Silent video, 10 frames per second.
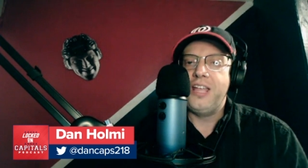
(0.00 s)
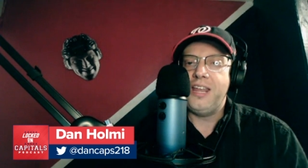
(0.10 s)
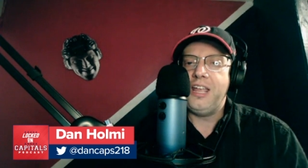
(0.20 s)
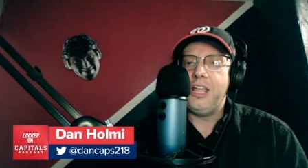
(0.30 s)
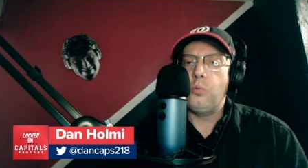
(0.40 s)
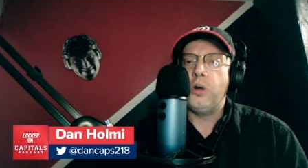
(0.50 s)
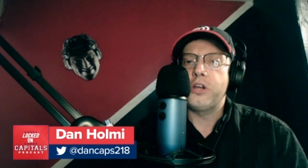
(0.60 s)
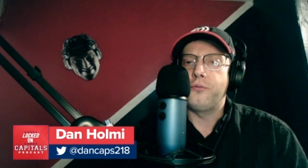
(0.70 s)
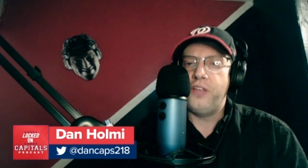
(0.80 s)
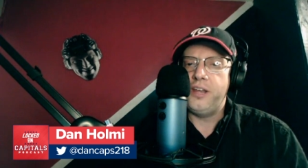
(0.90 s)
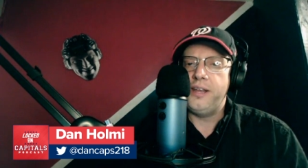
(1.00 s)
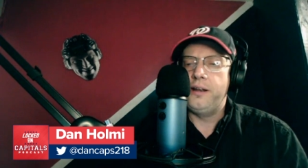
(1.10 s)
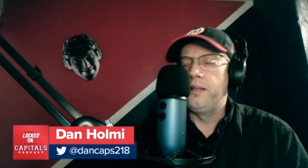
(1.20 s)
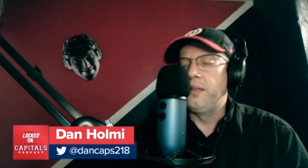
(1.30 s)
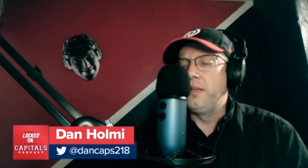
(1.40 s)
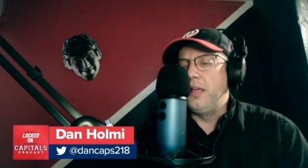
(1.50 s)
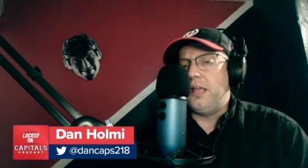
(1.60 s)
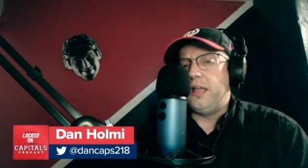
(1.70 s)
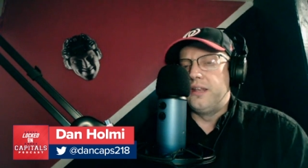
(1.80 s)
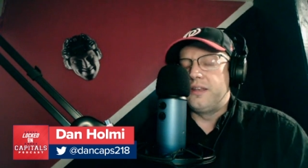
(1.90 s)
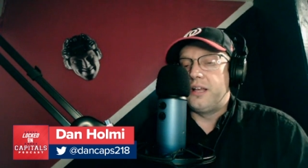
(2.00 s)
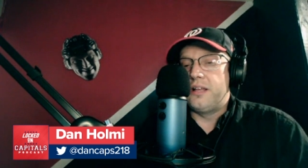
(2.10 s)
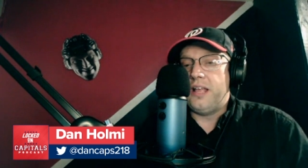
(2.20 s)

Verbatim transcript: getting in where you fit in, and